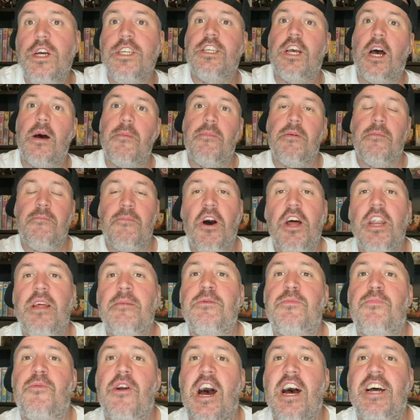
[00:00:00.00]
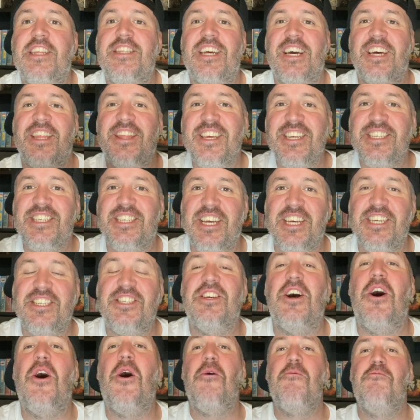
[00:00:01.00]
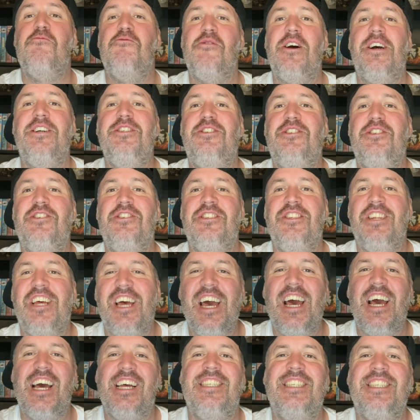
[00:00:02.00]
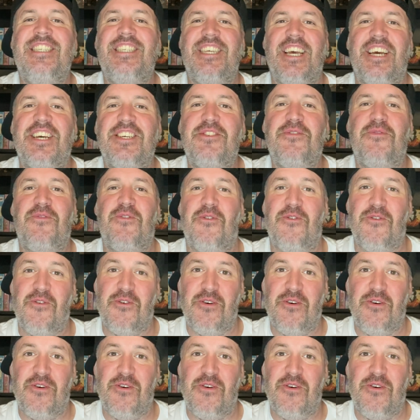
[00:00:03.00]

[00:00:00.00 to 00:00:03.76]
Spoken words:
is up? My name's Brad and this is Operation N64.